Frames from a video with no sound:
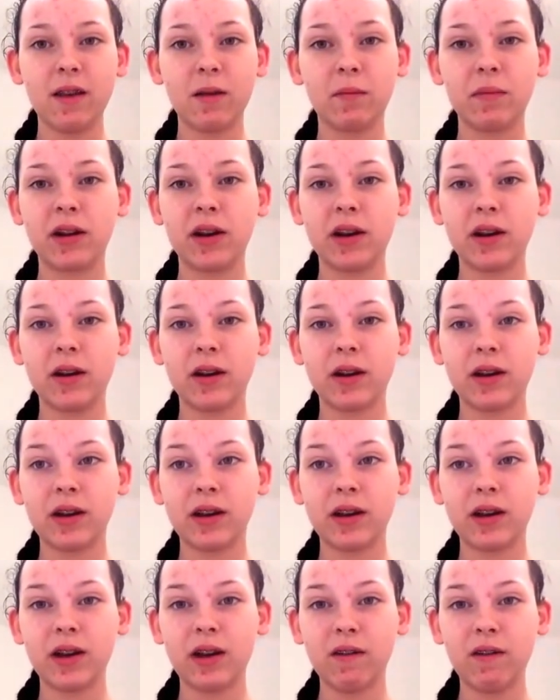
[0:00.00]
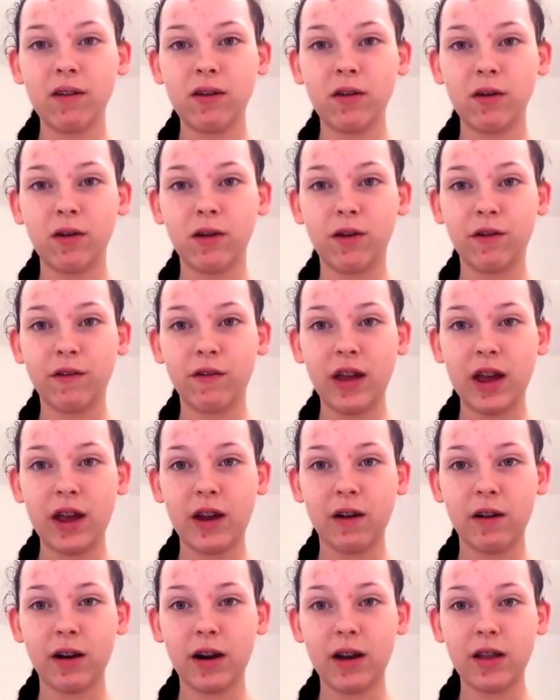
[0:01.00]
I'm going to give you all the
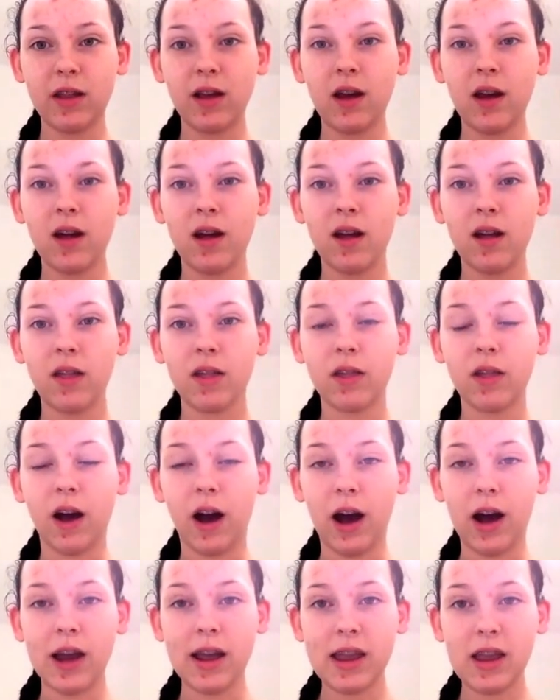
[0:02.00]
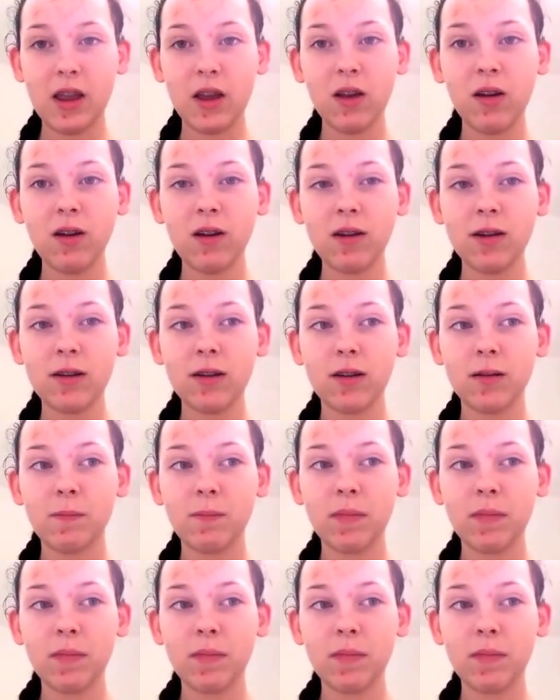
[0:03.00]
fingering that I use.